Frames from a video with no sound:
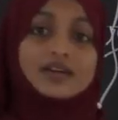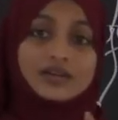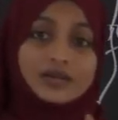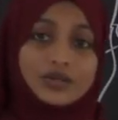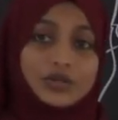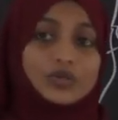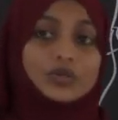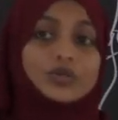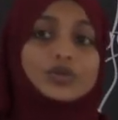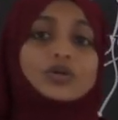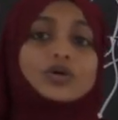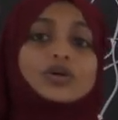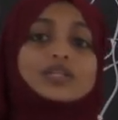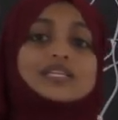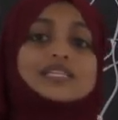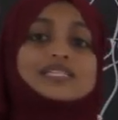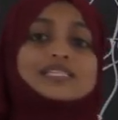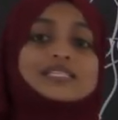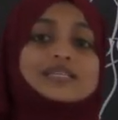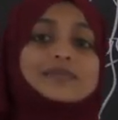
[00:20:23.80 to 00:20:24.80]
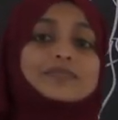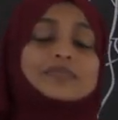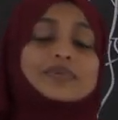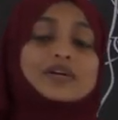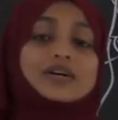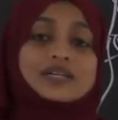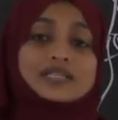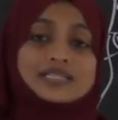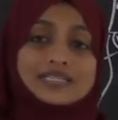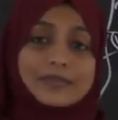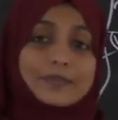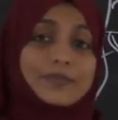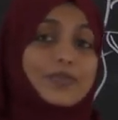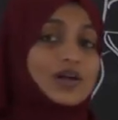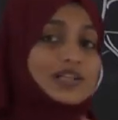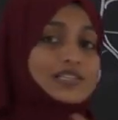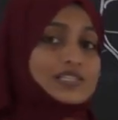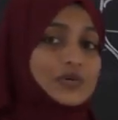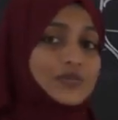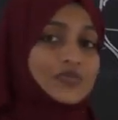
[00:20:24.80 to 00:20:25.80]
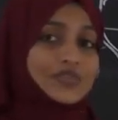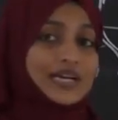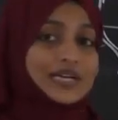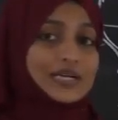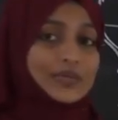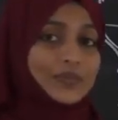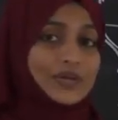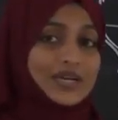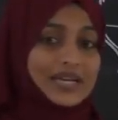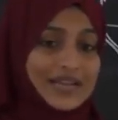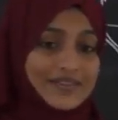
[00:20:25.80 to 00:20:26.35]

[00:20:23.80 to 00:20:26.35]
Do you know the symbols of that one?